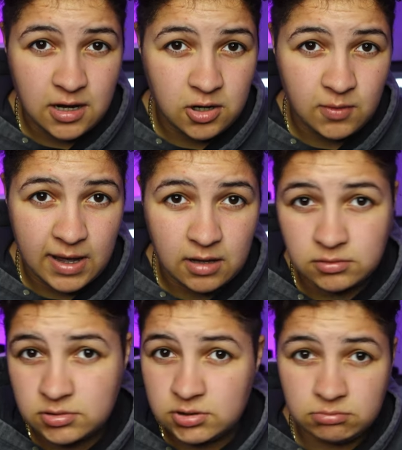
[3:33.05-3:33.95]
a new
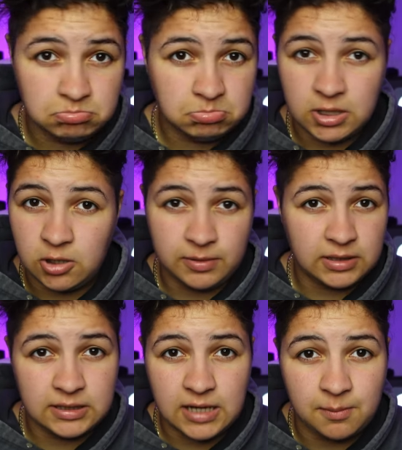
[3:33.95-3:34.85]
house, it'll be
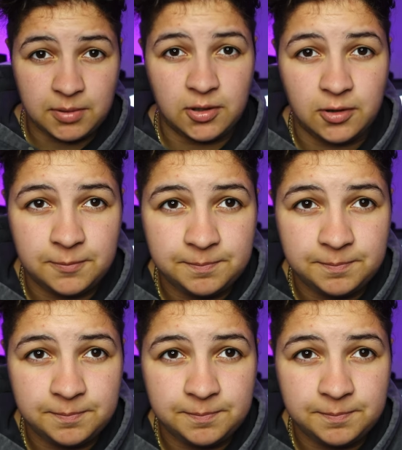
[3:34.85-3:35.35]
linked down below.